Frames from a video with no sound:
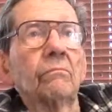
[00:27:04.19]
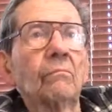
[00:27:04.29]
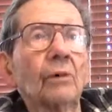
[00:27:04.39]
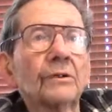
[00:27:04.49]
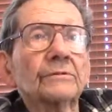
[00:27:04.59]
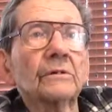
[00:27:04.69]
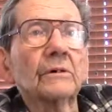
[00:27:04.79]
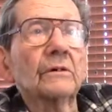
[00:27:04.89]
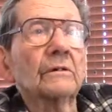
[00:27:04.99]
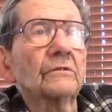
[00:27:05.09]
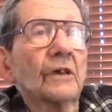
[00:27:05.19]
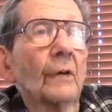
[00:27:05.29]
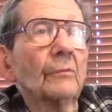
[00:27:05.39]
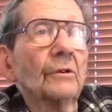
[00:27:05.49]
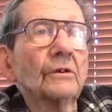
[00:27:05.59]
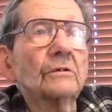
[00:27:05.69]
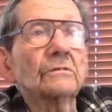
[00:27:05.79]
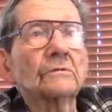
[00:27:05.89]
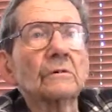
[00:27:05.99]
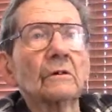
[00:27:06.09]
but the Japanese
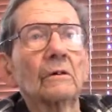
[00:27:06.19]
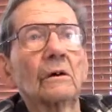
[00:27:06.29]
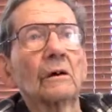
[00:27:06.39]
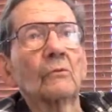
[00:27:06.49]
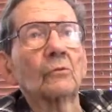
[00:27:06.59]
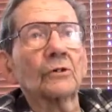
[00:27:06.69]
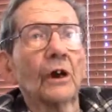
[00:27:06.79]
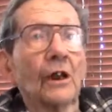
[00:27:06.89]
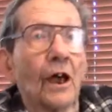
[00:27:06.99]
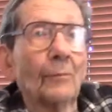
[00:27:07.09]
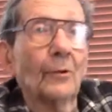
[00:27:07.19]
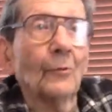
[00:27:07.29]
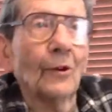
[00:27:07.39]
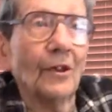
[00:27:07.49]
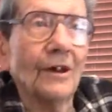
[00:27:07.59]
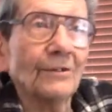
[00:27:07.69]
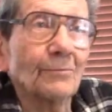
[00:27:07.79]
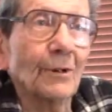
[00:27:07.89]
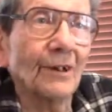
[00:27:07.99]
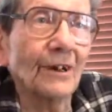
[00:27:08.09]
were kind of happy with us
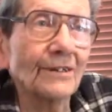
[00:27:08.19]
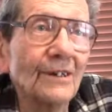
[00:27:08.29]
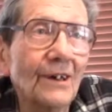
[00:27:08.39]
because